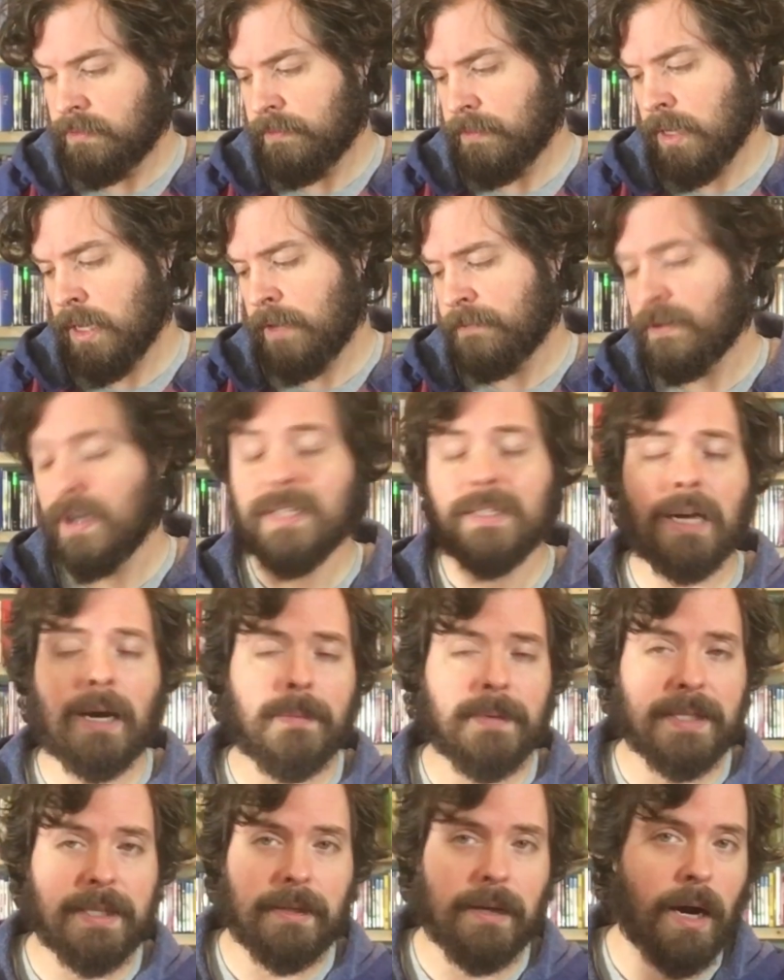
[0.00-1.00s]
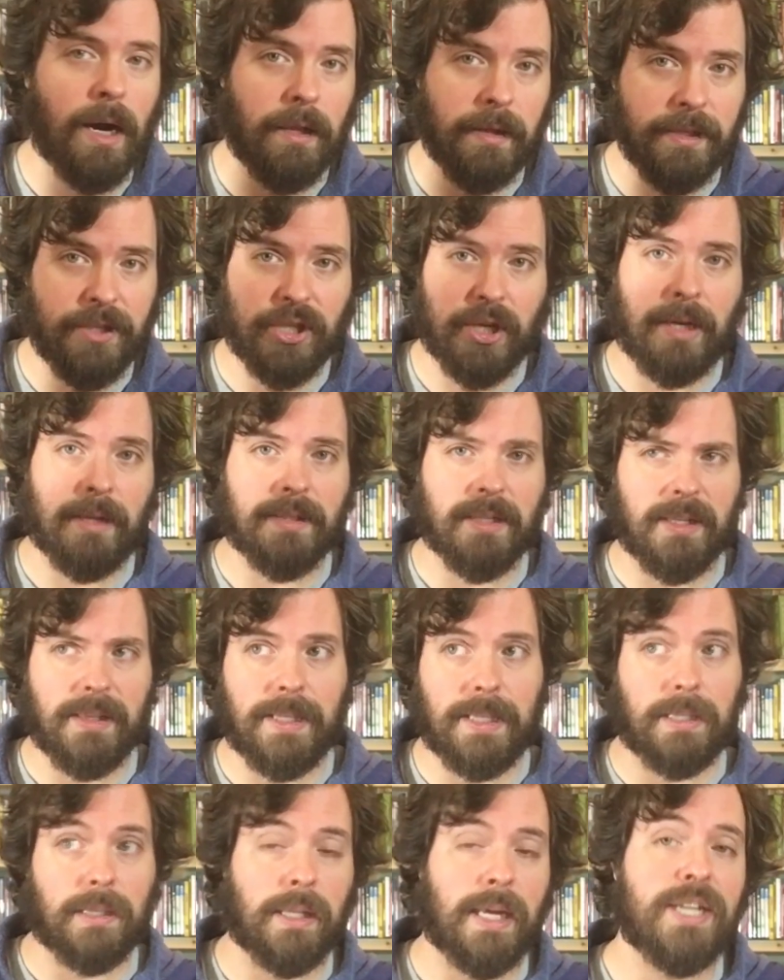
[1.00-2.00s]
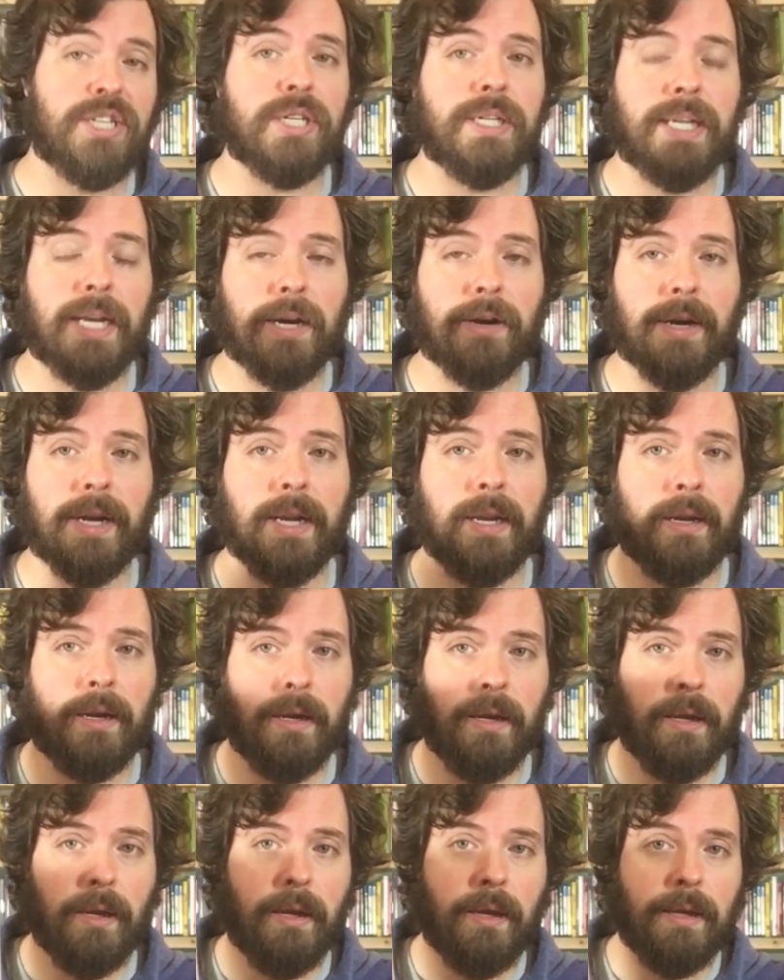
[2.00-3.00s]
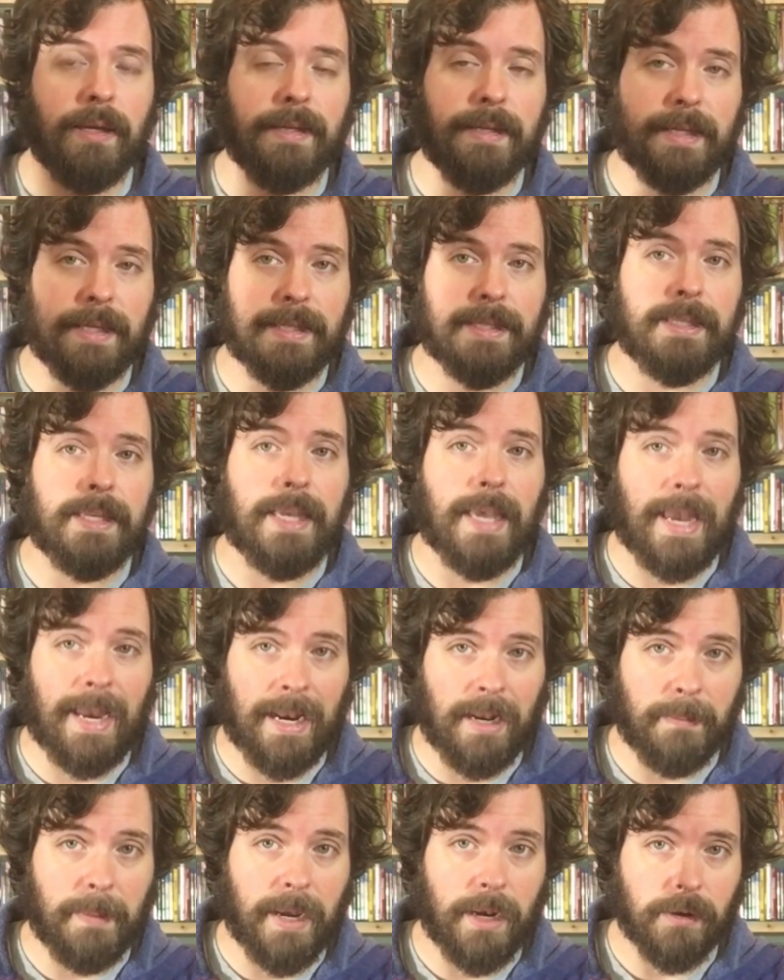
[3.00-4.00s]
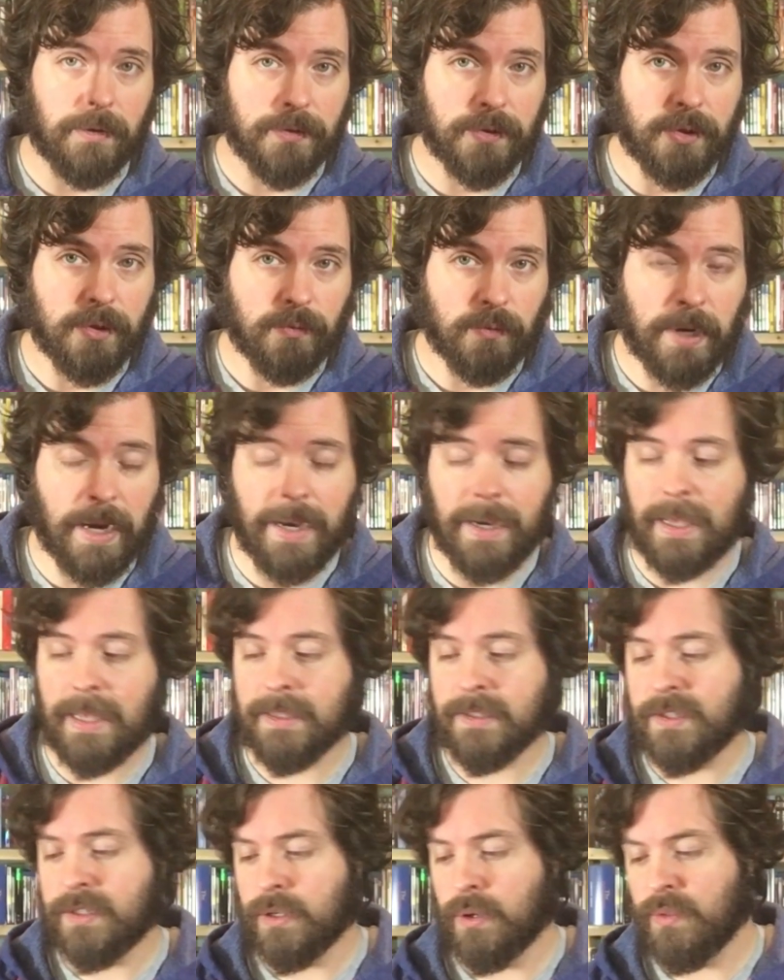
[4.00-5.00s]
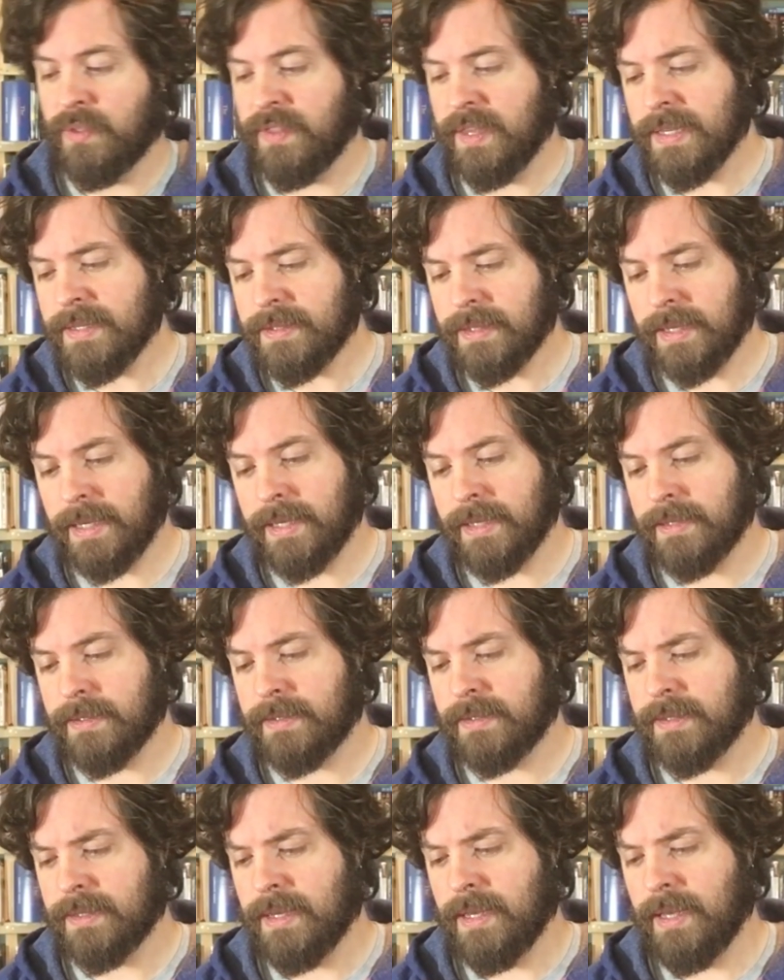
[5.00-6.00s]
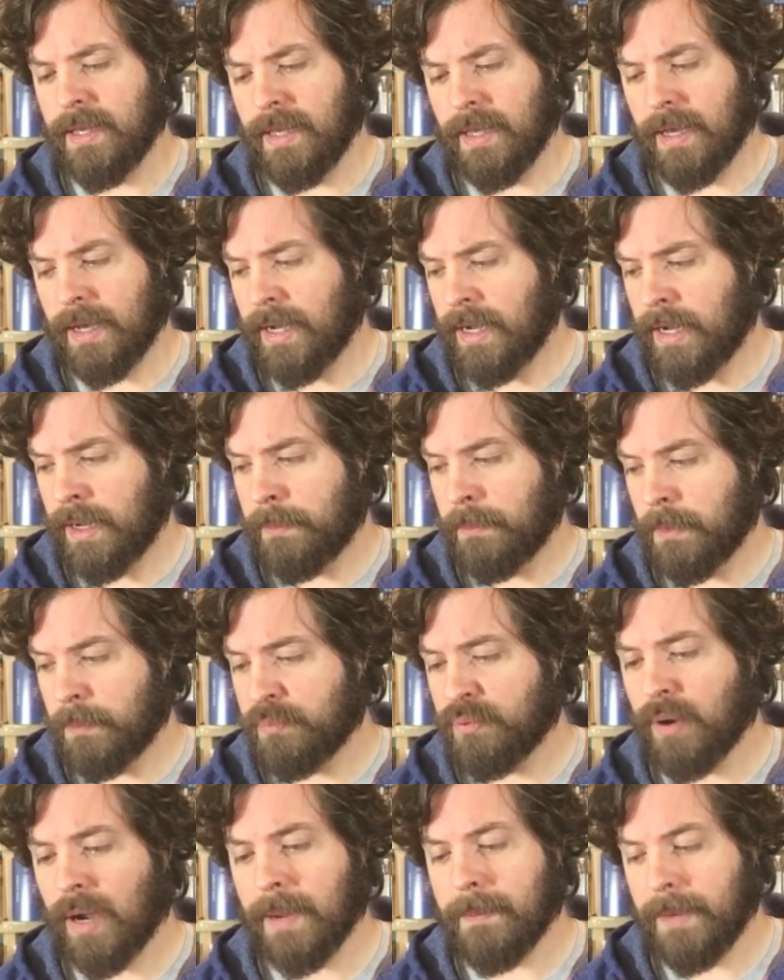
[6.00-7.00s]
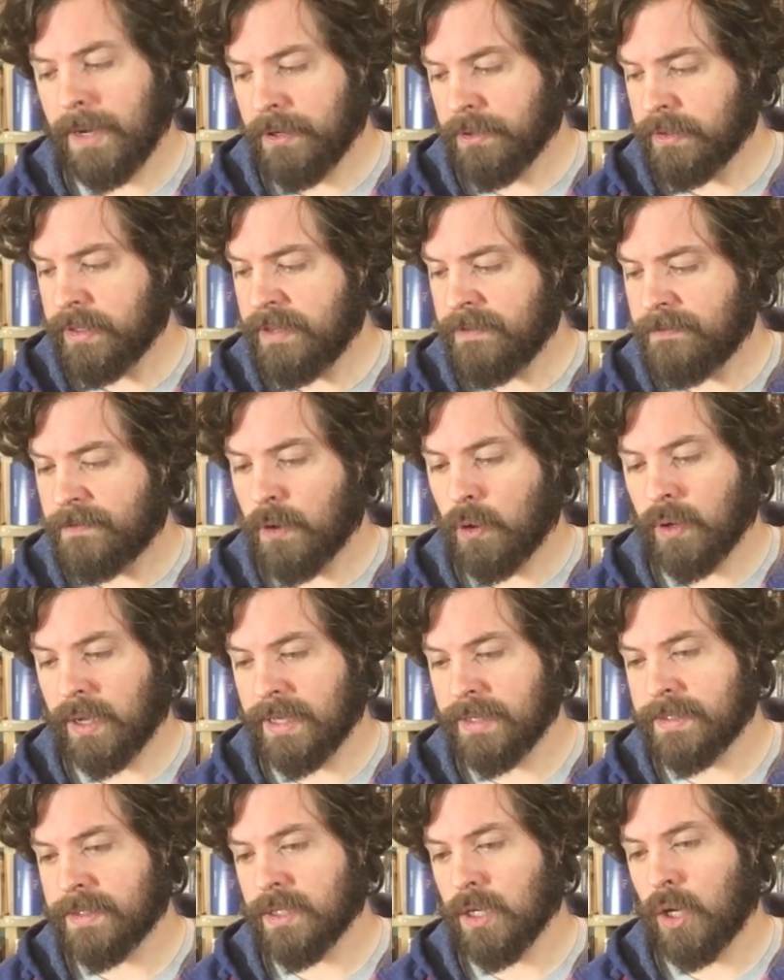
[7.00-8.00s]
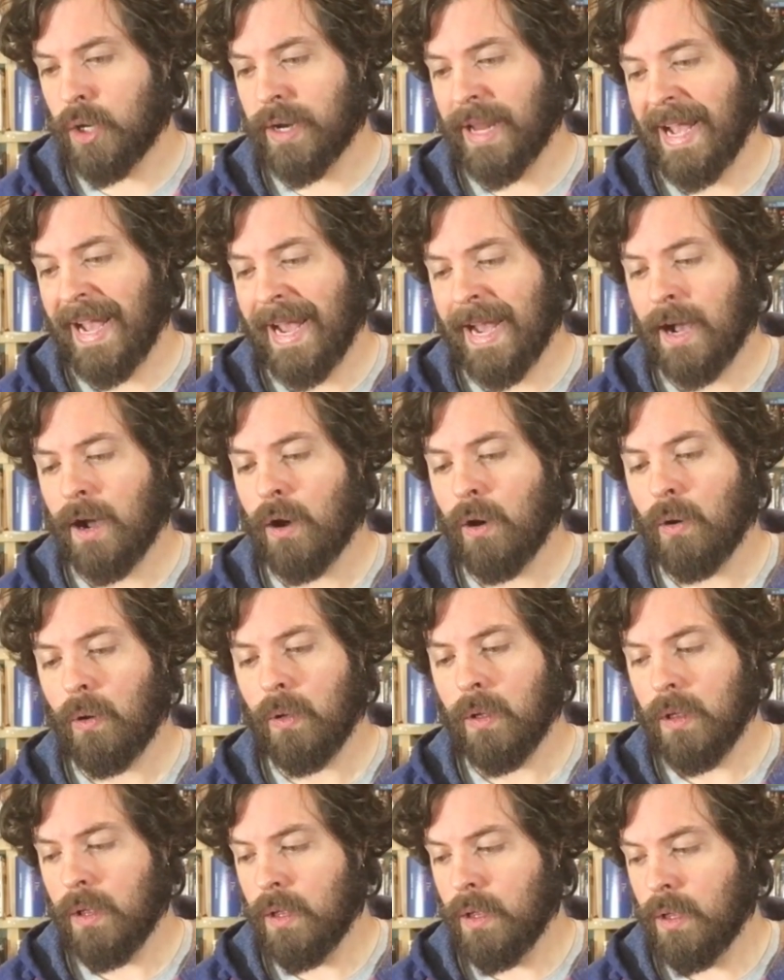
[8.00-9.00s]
uh, frank thomas and ollie johnston the legendary Disney animators, right? And so this is um, primarily focused on how